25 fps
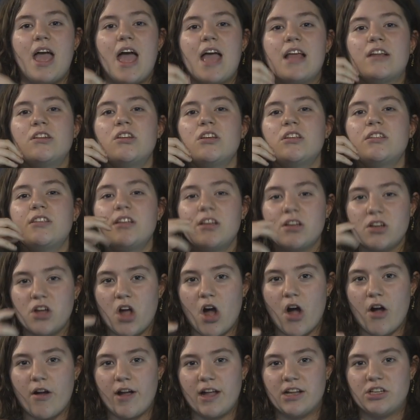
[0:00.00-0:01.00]
and just
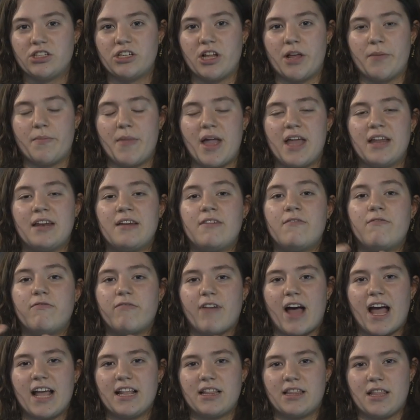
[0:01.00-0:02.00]
encourage them and
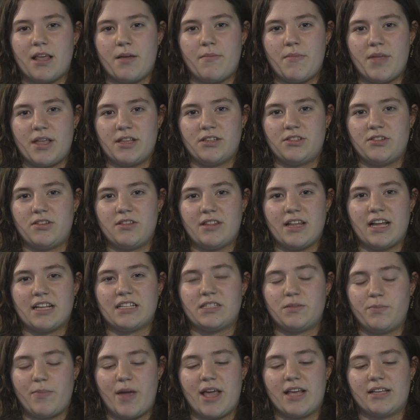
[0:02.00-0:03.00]
invite them into
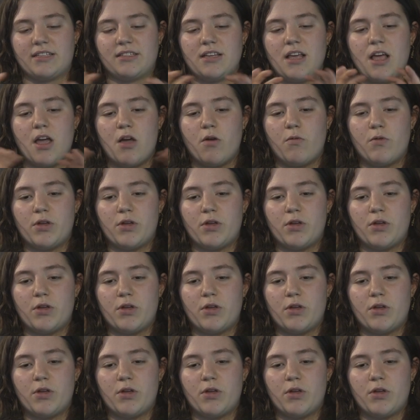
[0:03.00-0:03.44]
that space